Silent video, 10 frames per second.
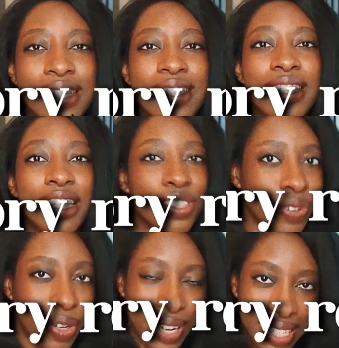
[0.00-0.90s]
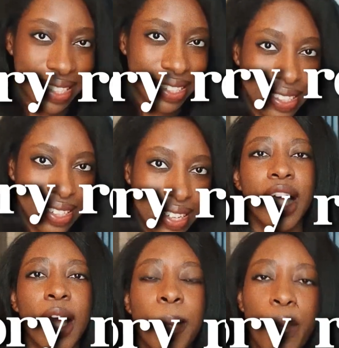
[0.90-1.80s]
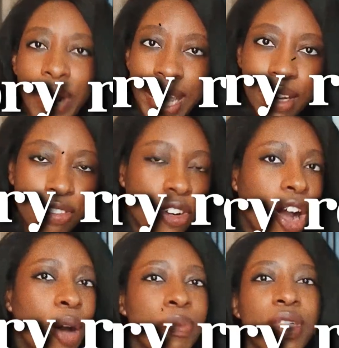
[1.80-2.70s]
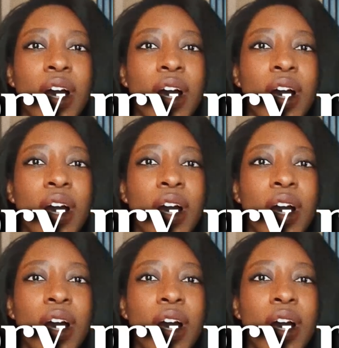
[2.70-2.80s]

is sensory rest. A break from the